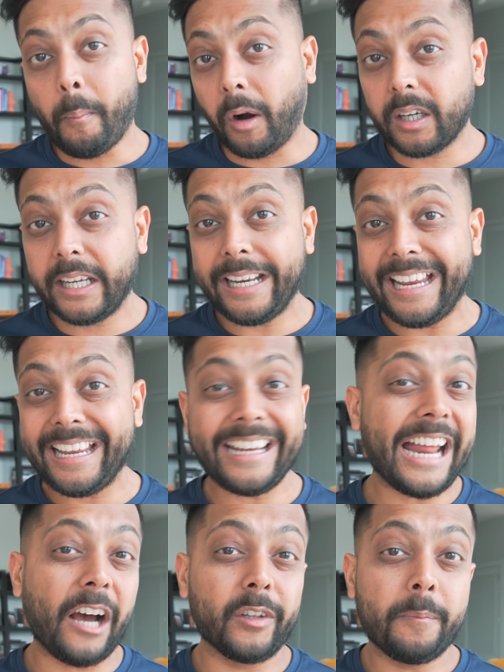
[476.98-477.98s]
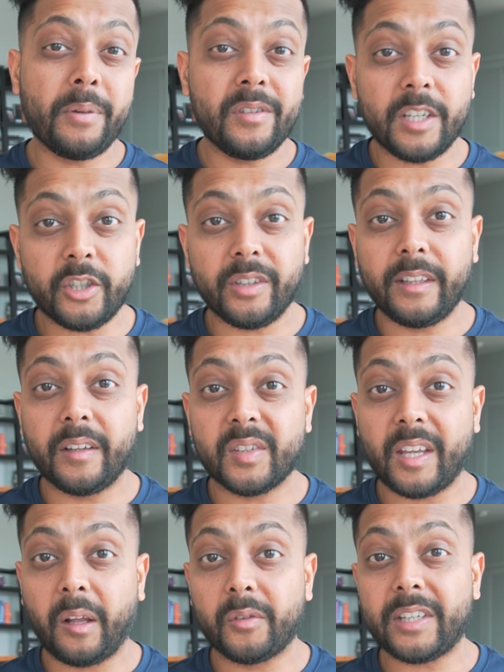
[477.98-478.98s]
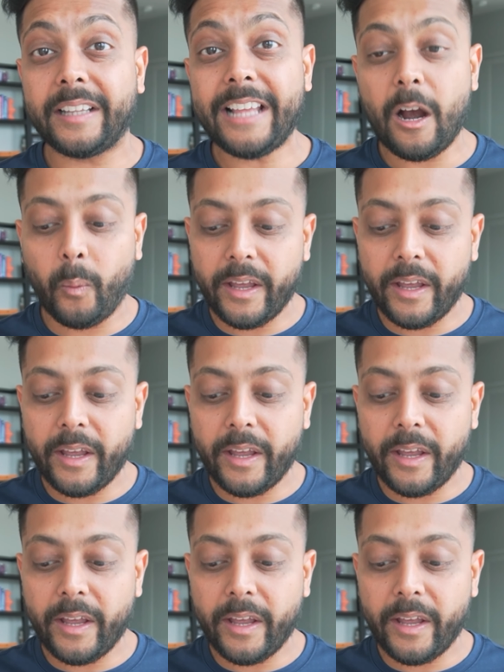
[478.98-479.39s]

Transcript: marketing and how they position themselves. And that